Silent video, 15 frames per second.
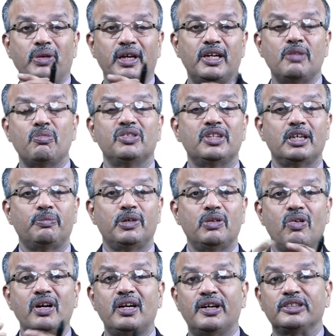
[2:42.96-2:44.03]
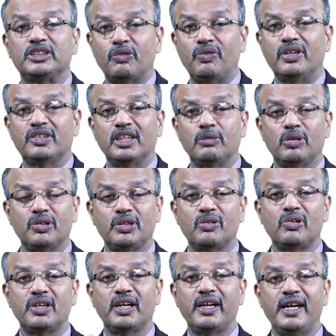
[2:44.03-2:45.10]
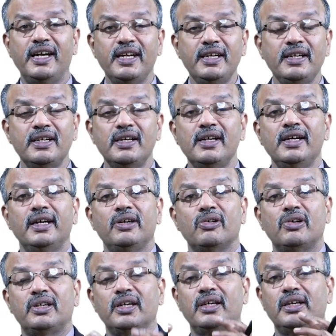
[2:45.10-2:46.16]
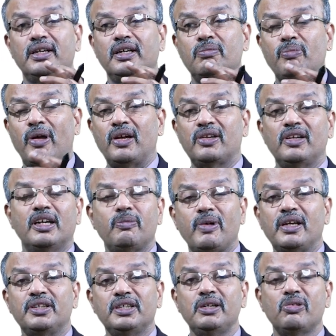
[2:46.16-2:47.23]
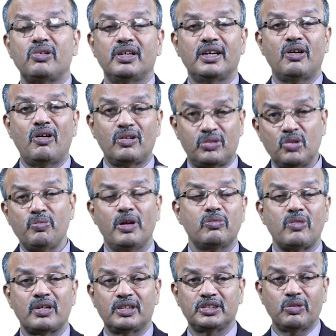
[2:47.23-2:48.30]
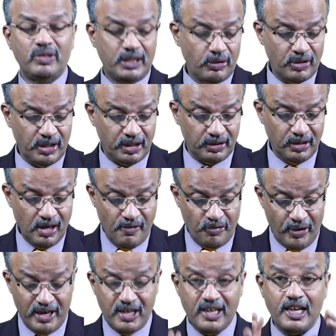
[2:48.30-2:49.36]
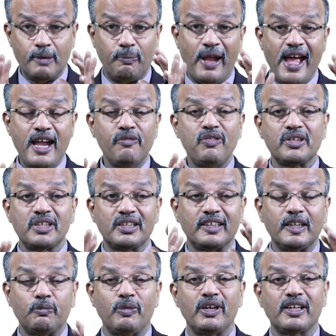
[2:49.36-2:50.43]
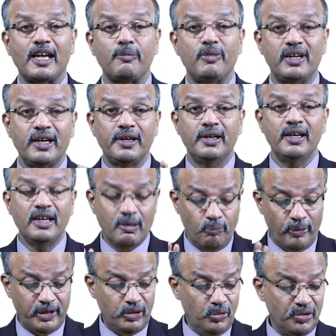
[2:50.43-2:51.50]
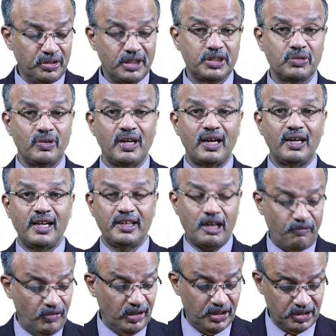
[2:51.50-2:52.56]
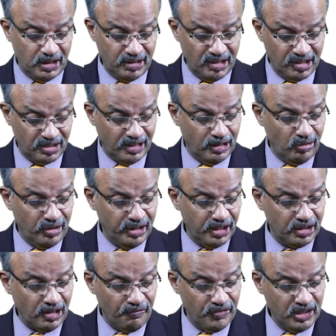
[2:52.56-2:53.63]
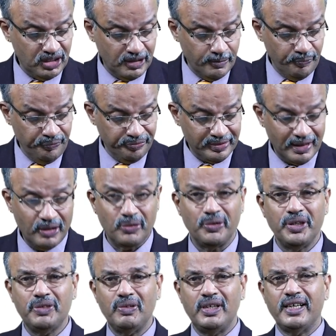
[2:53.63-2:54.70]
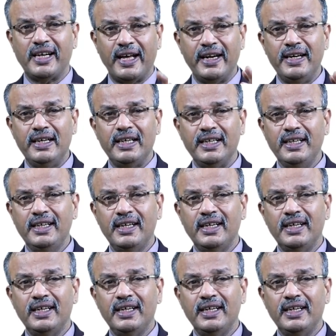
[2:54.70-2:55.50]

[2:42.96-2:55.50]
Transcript: chemotherapy, what drugs, everything, because you got a grading, you got a molecular biology, you got a tumor markers, whatever it is. So entire plan for the treatment can be done by doing this one, unlike FNAC. There is the advantage of this. So usually currently